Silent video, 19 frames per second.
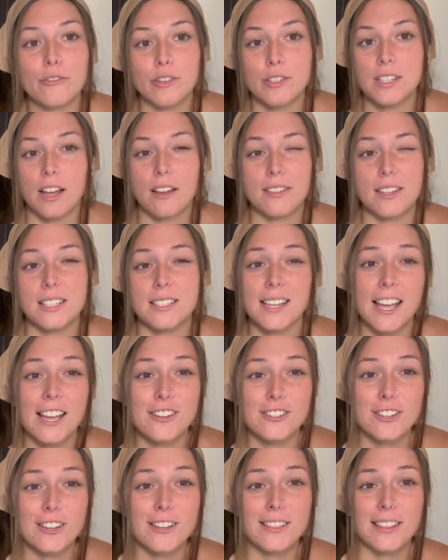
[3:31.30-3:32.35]
for Southeast
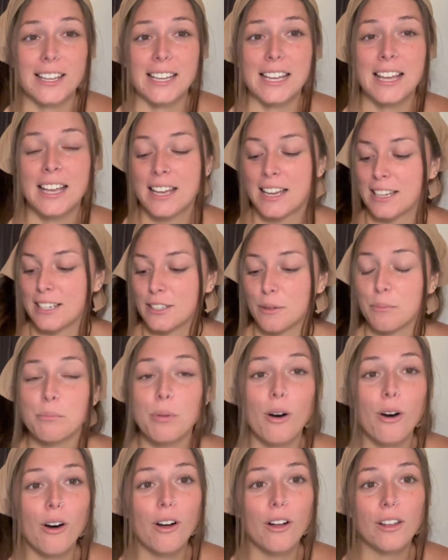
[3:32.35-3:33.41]
Asia, like
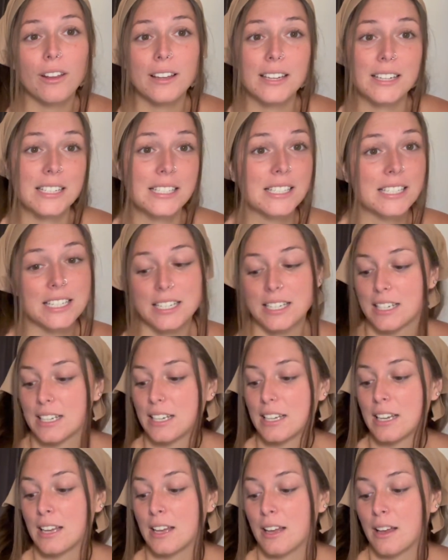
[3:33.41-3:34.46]
Nepal,
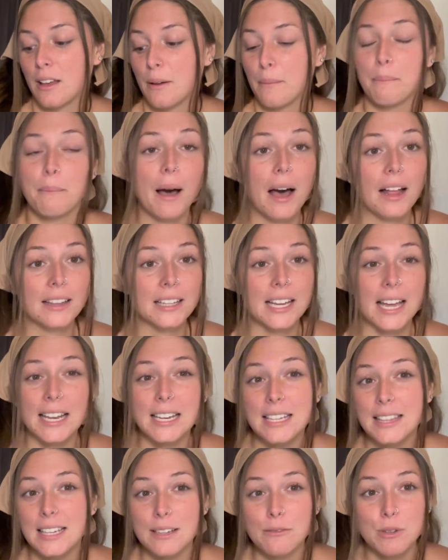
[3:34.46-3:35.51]
India, Bali,
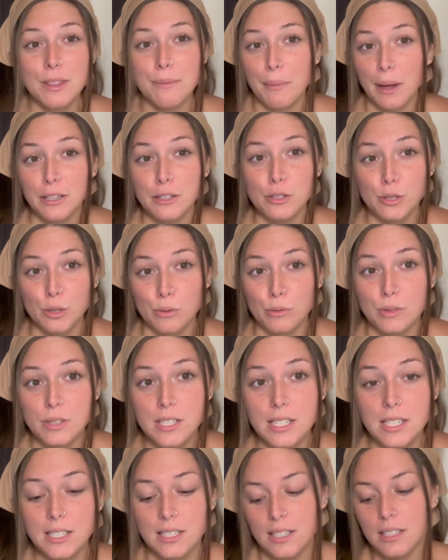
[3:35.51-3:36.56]
anything with monsoon
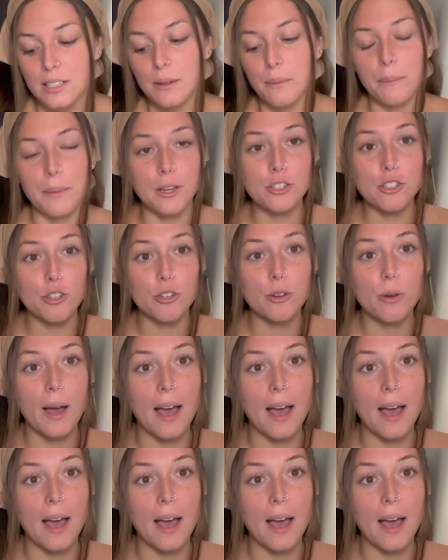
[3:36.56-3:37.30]
season. Make sure you